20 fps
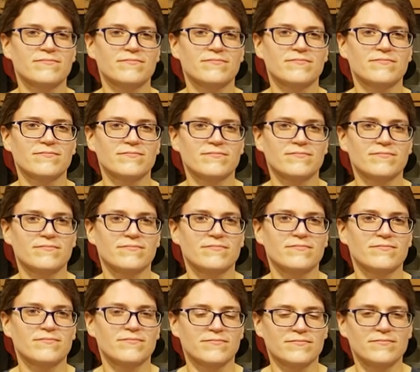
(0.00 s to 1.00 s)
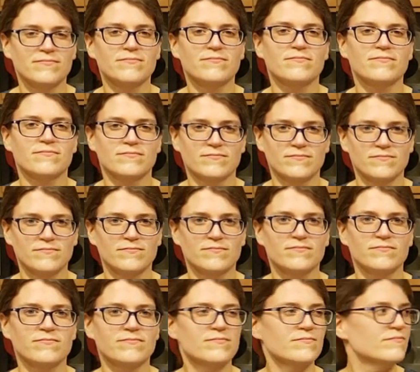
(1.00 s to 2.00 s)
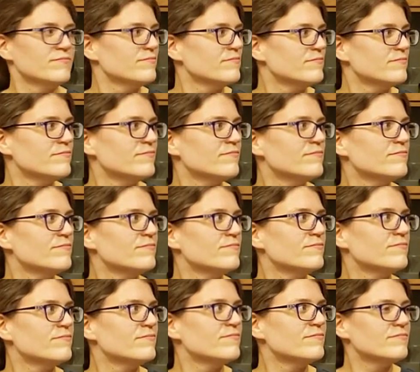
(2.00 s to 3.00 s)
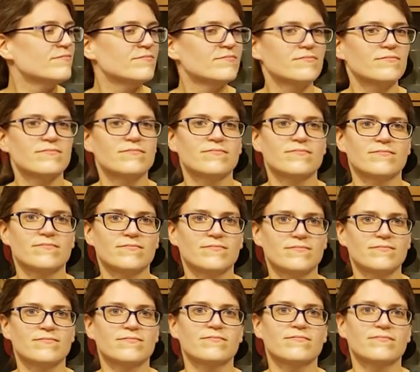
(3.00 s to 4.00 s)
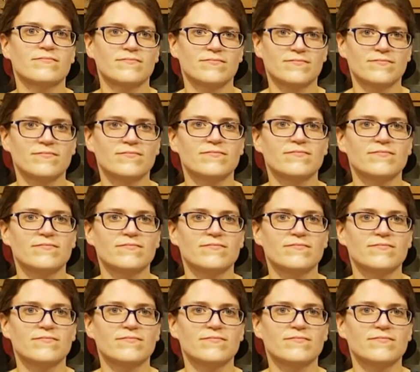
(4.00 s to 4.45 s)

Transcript: (silent)